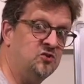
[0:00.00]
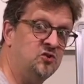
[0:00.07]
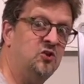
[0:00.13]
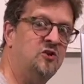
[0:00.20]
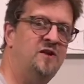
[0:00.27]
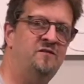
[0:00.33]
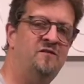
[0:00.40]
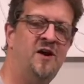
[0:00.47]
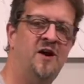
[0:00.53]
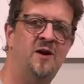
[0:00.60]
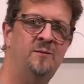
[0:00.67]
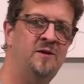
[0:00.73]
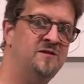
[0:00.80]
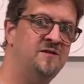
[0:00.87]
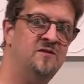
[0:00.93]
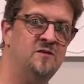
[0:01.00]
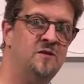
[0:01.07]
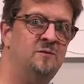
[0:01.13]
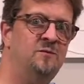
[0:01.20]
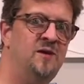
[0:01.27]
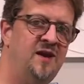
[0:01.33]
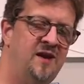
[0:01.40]
certain environments and
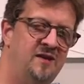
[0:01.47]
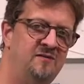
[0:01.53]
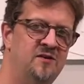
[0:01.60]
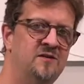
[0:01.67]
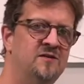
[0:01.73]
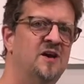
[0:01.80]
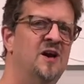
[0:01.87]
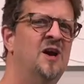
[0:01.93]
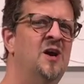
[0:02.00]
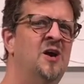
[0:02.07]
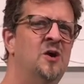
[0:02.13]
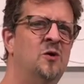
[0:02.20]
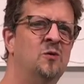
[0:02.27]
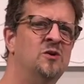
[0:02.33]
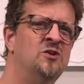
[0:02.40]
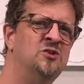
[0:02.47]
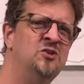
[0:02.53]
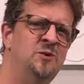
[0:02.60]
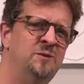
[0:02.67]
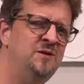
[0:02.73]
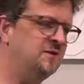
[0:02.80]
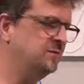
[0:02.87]
certain behaviors. We're
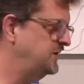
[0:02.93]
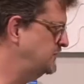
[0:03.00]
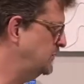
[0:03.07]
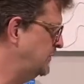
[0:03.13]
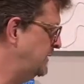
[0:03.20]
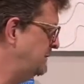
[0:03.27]
assuming some things. Or